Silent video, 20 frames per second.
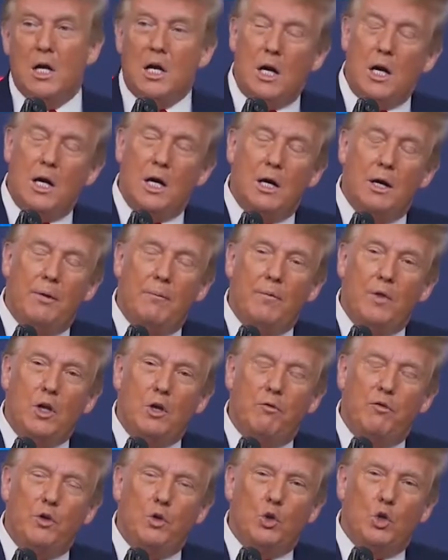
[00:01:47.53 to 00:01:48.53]
Uh,
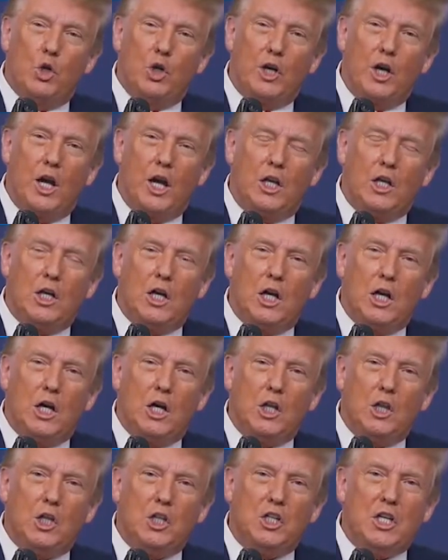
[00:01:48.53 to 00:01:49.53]
if you look at
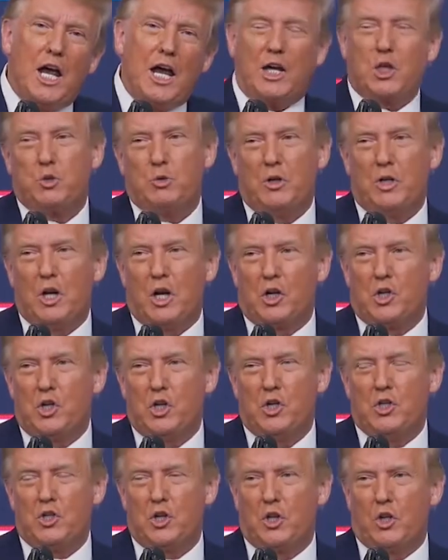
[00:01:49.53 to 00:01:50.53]
uh, the tax
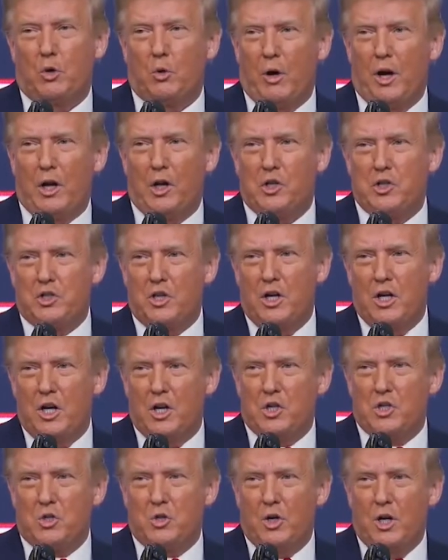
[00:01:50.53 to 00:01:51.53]
reductions, are the greatest in
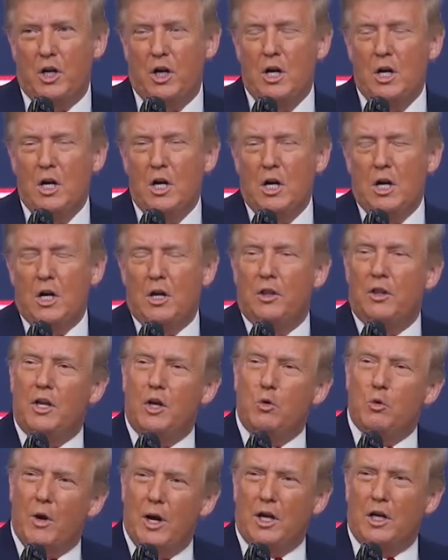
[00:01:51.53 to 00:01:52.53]
history
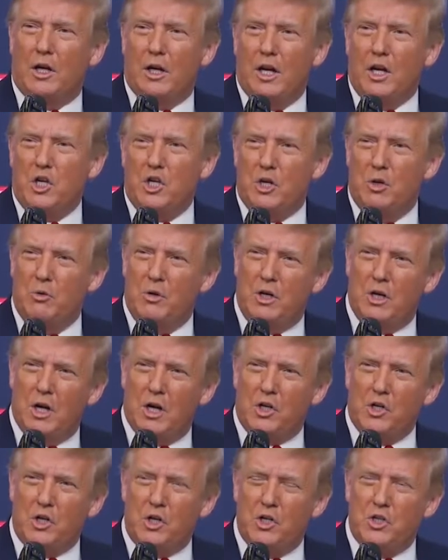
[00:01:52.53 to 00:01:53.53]
the regulation
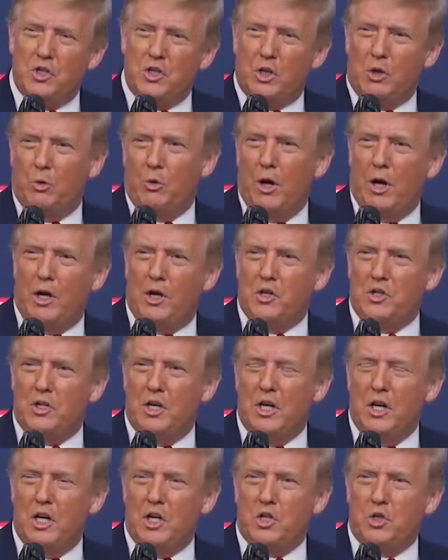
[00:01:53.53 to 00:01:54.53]
reductions, the greatest
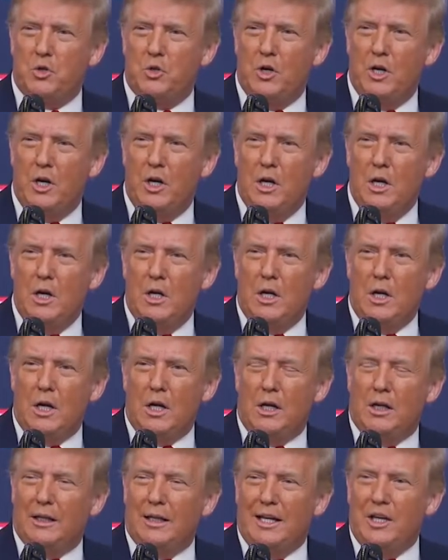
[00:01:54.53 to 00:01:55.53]
in history.
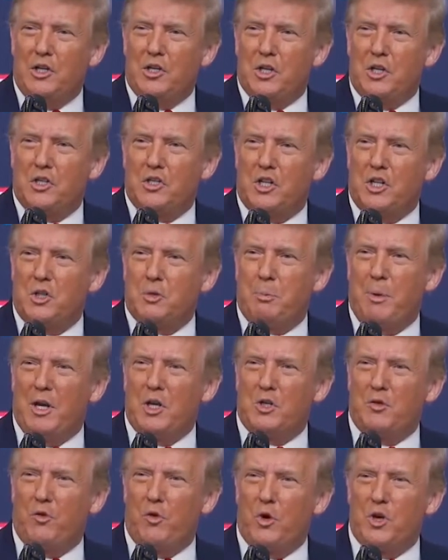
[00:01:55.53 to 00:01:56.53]
It leads us to
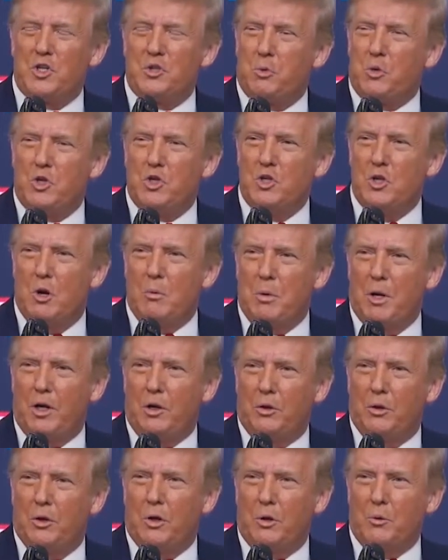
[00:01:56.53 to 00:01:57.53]
Space Force, which
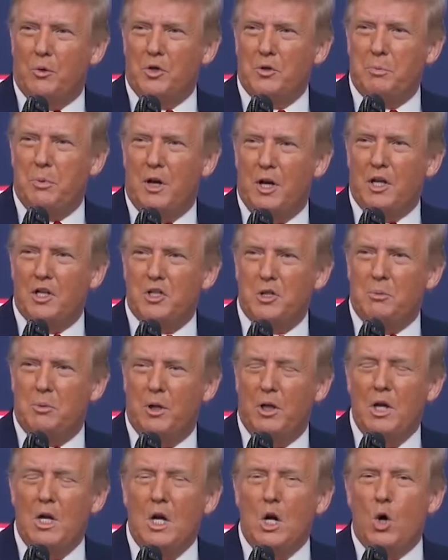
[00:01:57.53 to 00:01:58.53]
nobody thought was
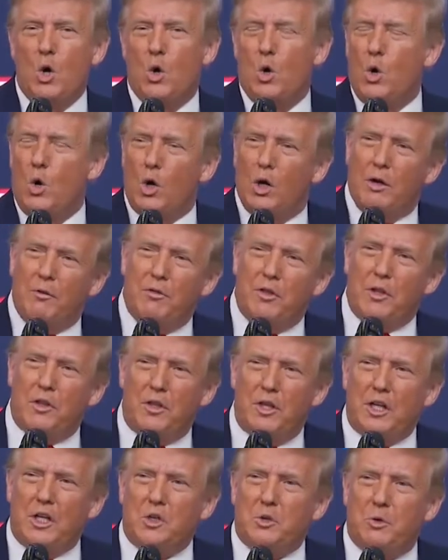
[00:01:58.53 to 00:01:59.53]
possible. All of the
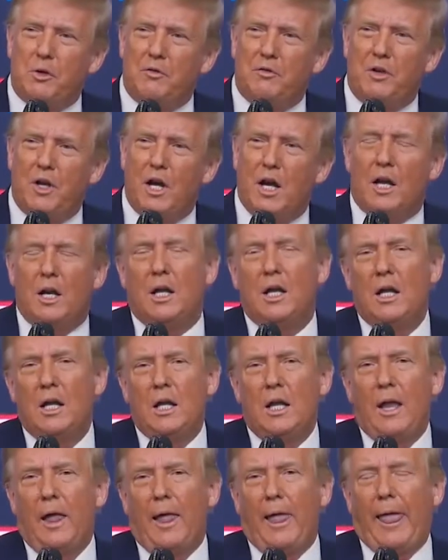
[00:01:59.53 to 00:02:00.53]
things we've done,
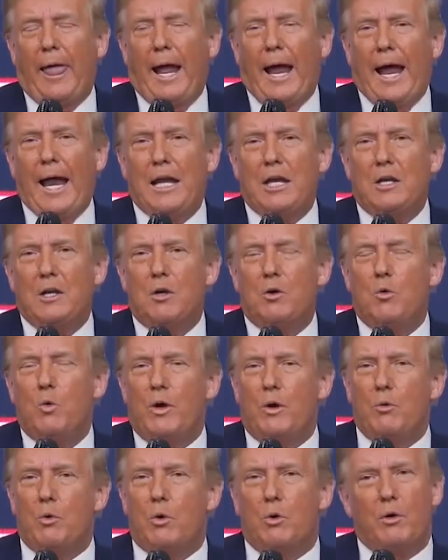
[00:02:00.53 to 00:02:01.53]
and
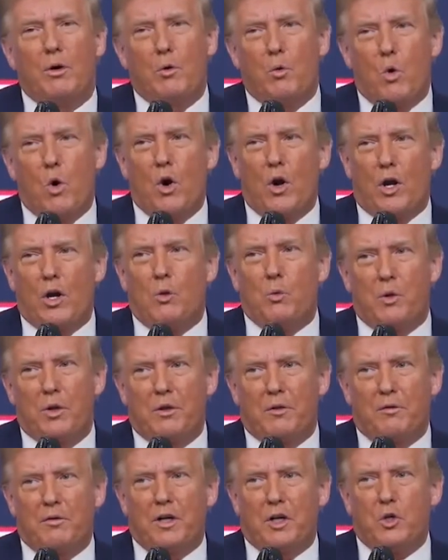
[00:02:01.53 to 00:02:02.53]
we were rewarded with
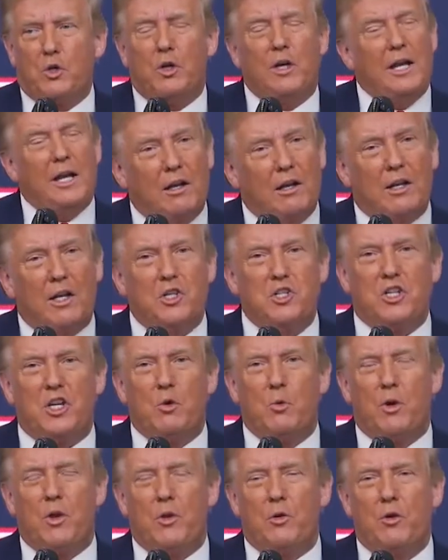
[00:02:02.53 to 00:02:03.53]
a victory. let's see
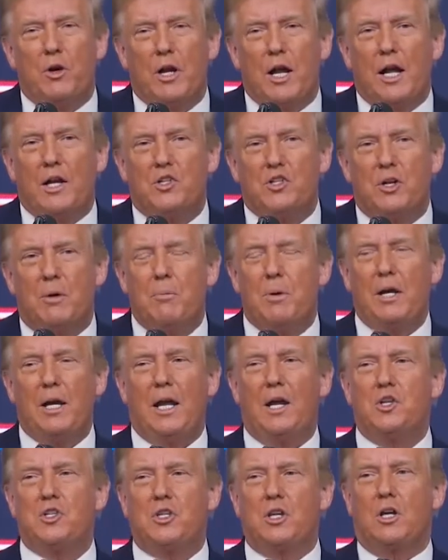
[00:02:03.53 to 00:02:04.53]
whether or not somebody
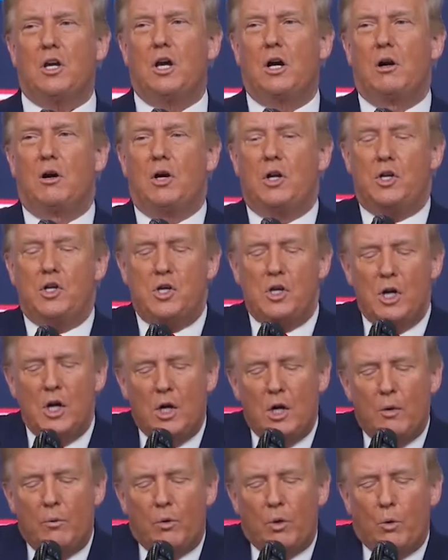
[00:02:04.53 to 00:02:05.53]
has the courage,
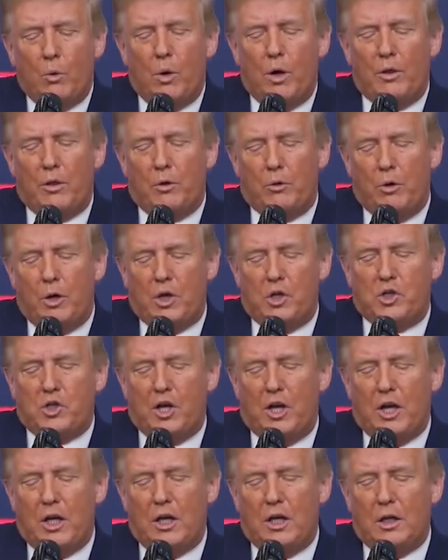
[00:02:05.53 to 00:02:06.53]
whether it's
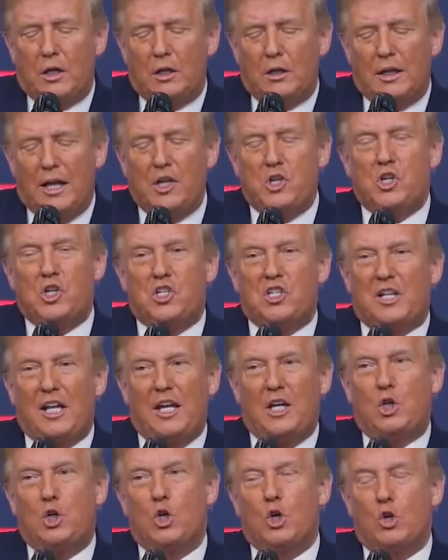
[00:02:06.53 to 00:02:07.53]
a
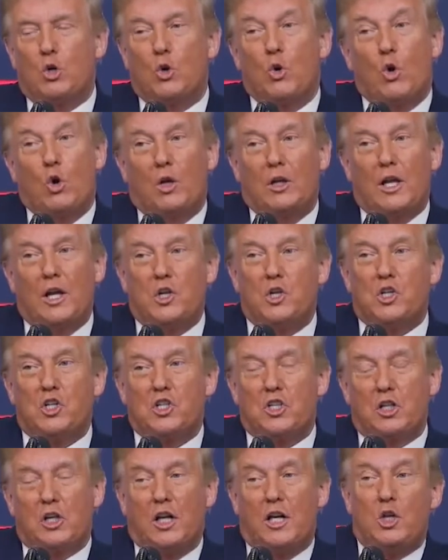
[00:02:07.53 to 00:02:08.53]
legislator or
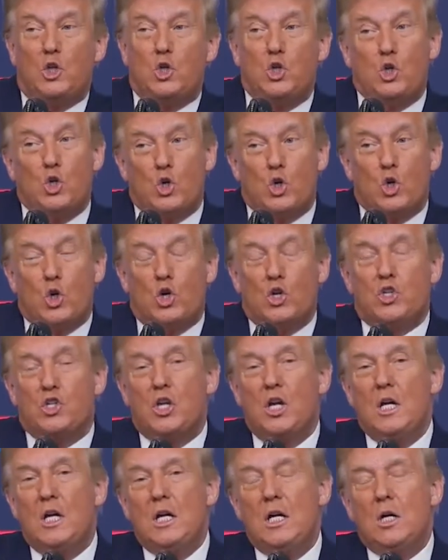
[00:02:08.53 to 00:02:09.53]

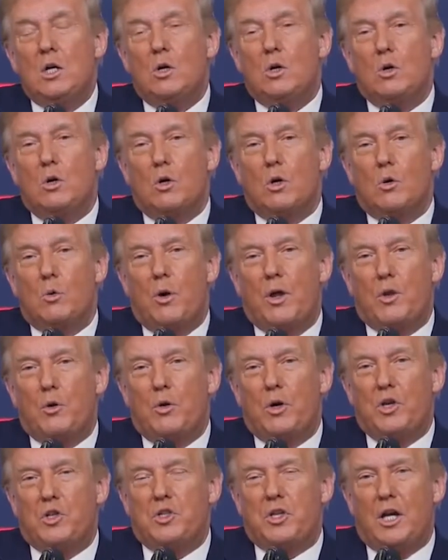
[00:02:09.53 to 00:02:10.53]
legislatures, or
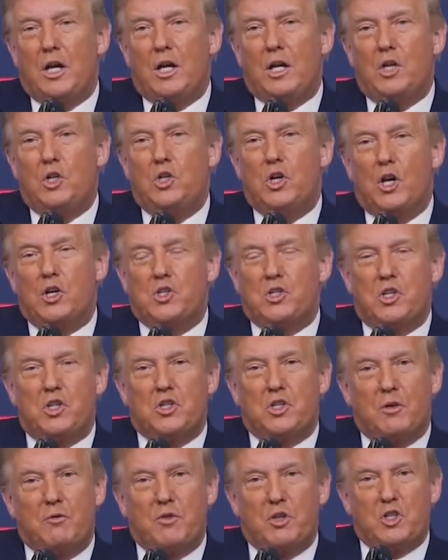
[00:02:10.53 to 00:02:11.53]
whether it's a
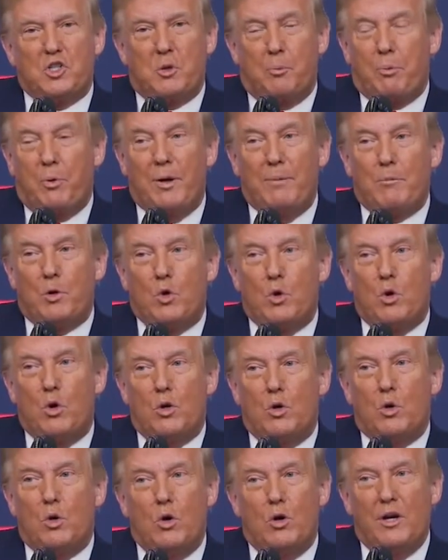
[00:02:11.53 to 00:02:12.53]
justice of the Supreme
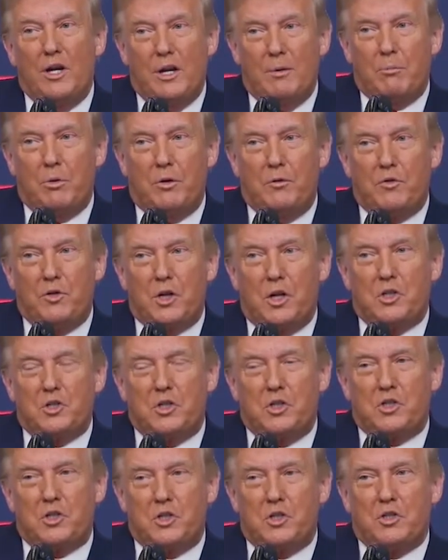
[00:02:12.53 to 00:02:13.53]
Court or a number of
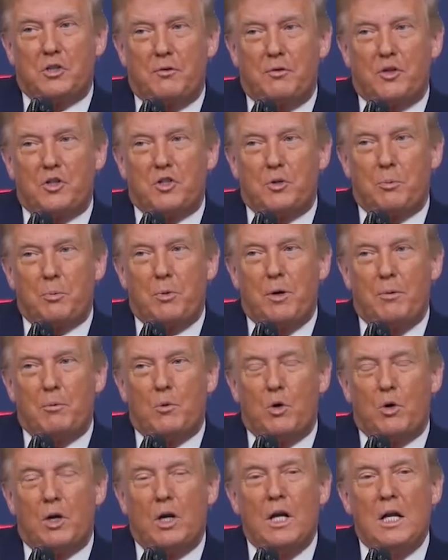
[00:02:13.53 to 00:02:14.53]
justices of the Supreme
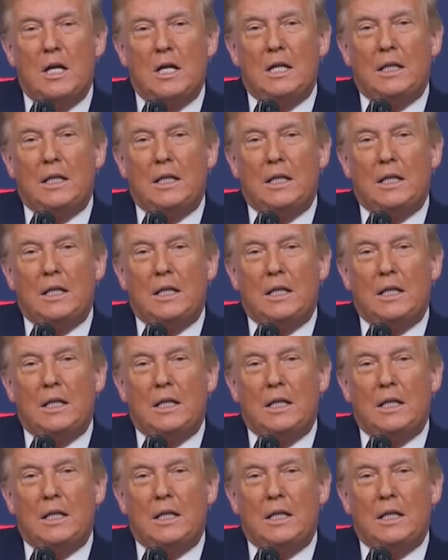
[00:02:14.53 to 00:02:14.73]
Court.